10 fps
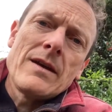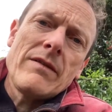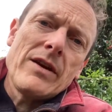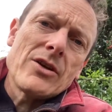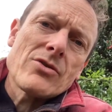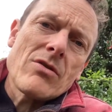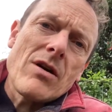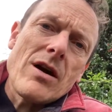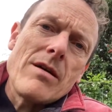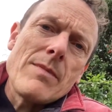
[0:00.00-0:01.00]
Give it a
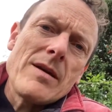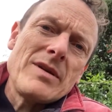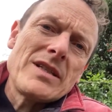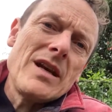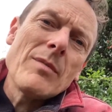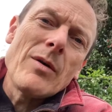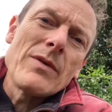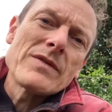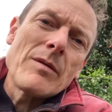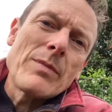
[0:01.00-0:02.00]
try, maybe team up
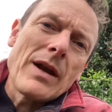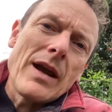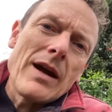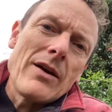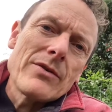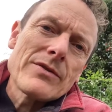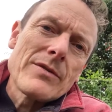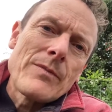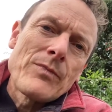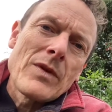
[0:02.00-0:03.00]
with somebody else,
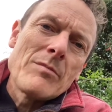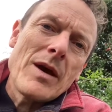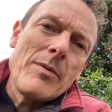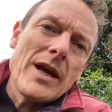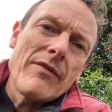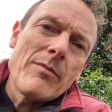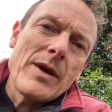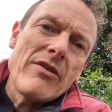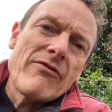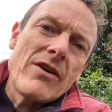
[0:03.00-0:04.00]
maybe have a
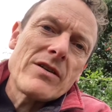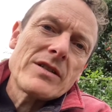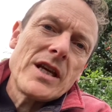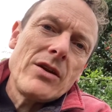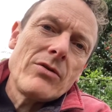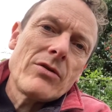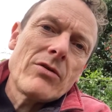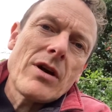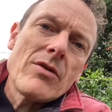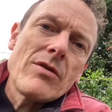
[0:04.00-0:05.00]
bit of fun and see who can
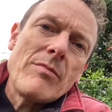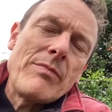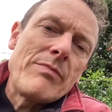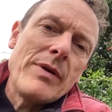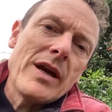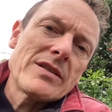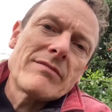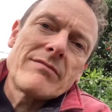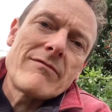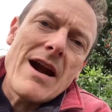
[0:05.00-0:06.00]
grow the biggest
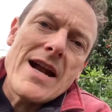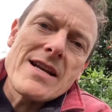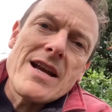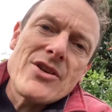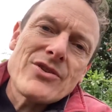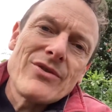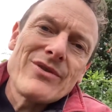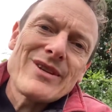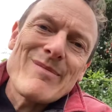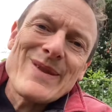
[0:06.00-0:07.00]
radish
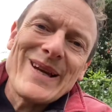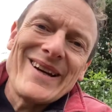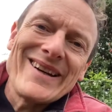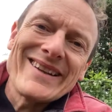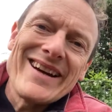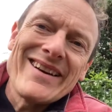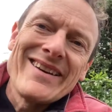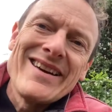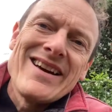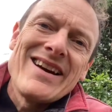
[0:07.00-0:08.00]
or something like that.
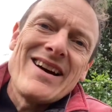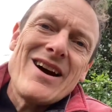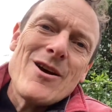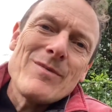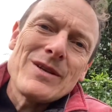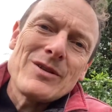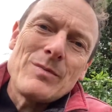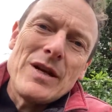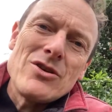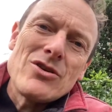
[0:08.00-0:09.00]
I hope this has
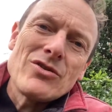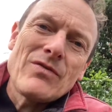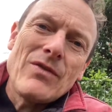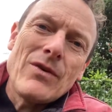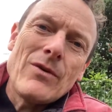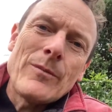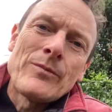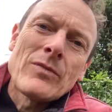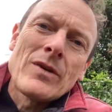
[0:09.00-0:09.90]
been useful.